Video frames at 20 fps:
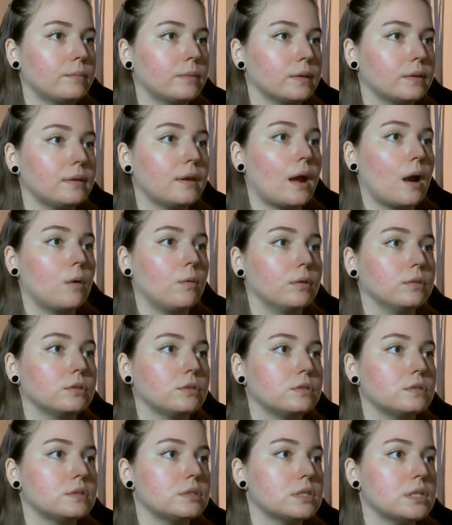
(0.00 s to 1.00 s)
but yeah, I
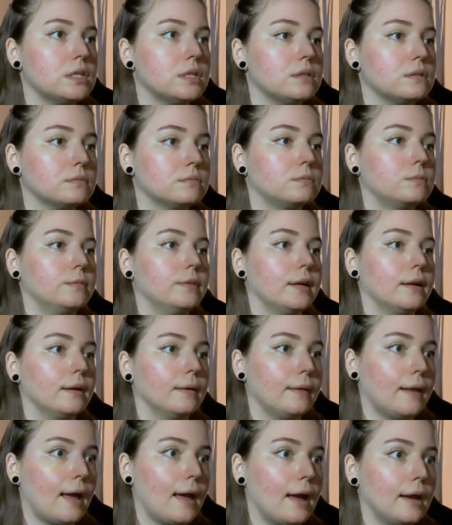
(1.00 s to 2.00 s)
wanted to see where I